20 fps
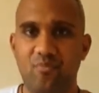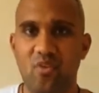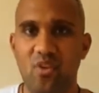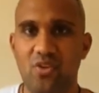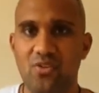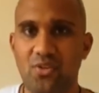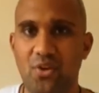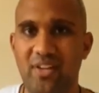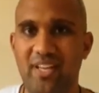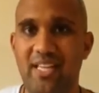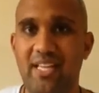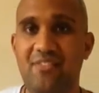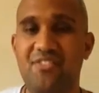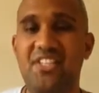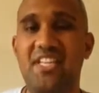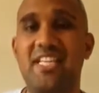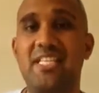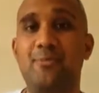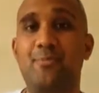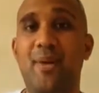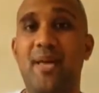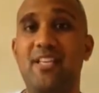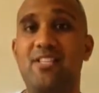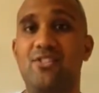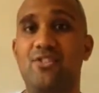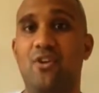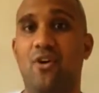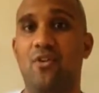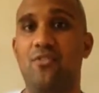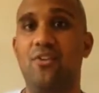So EFT is
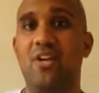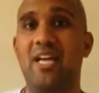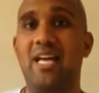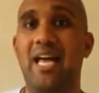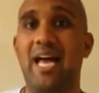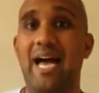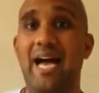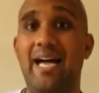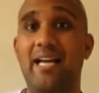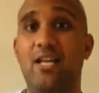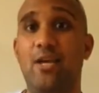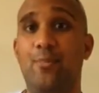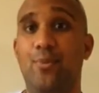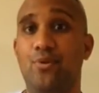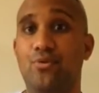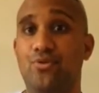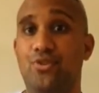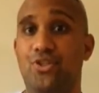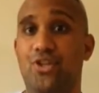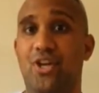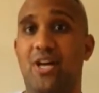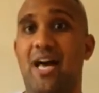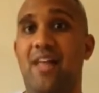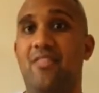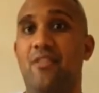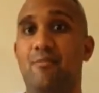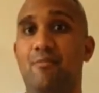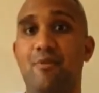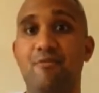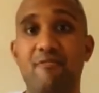based on acupuncture and
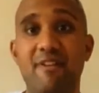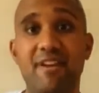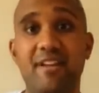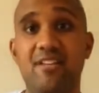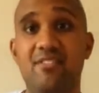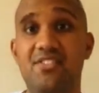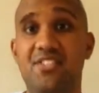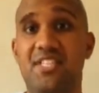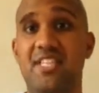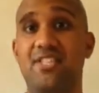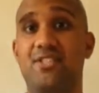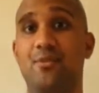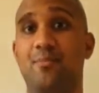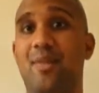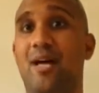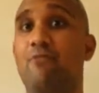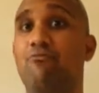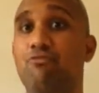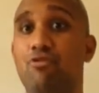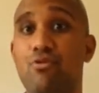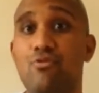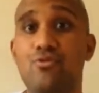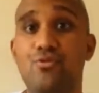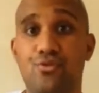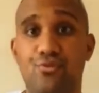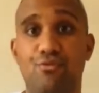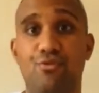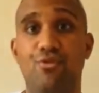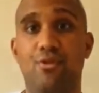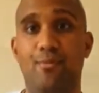the meridian system that runs
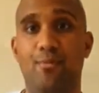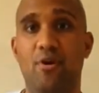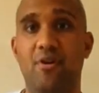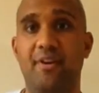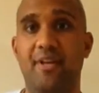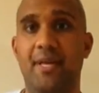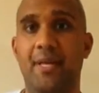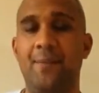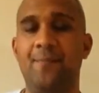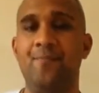through the body.